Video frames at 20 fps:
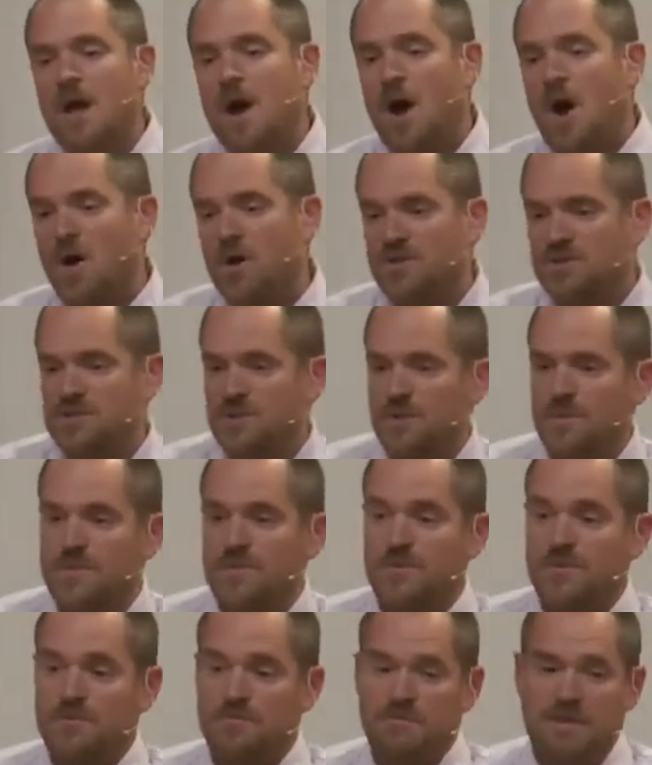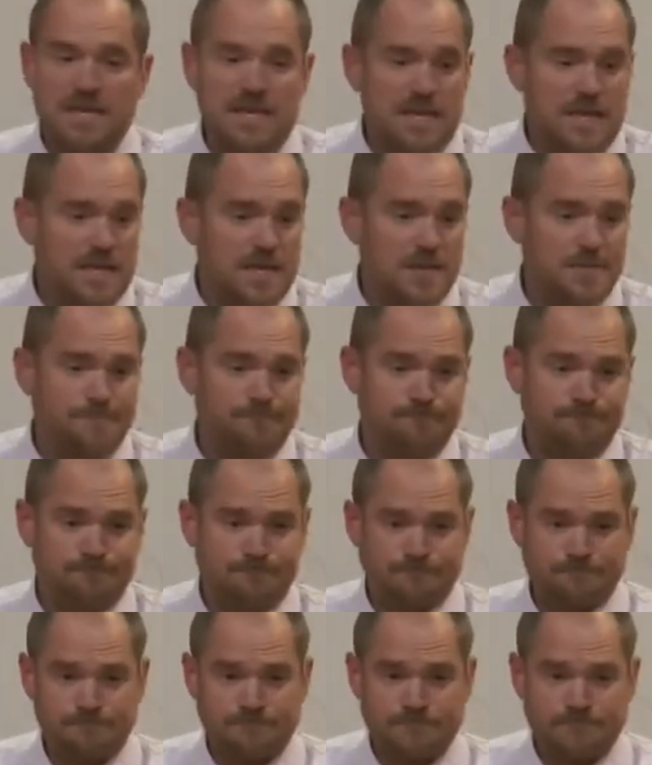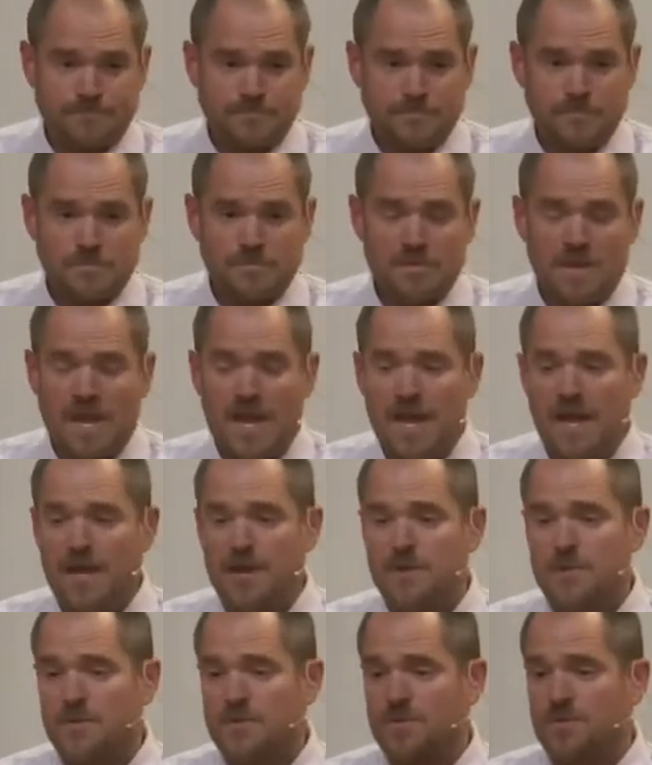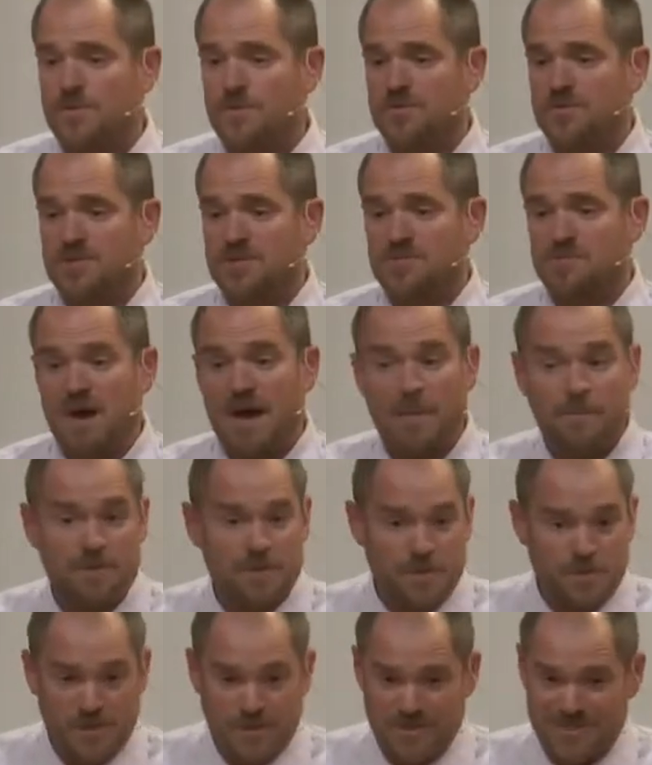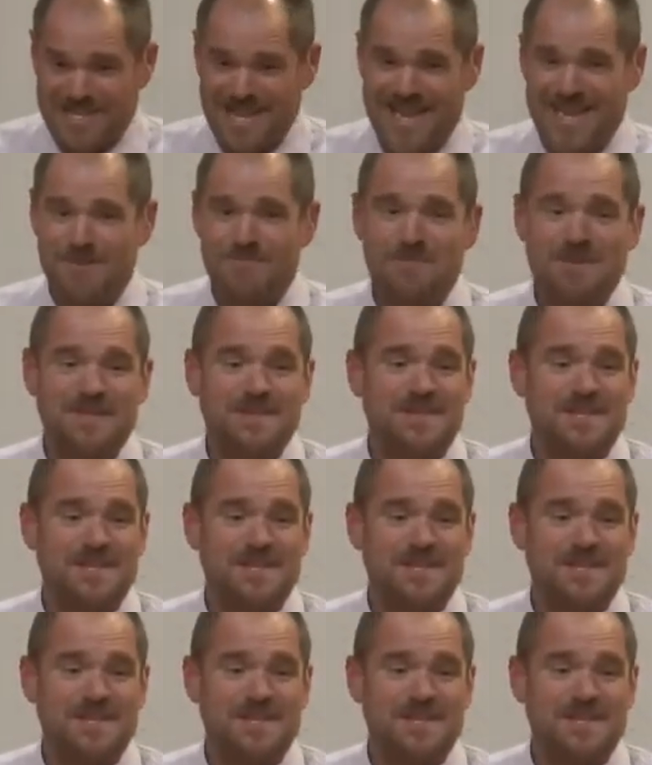Also through the media, and through just popular entertainment,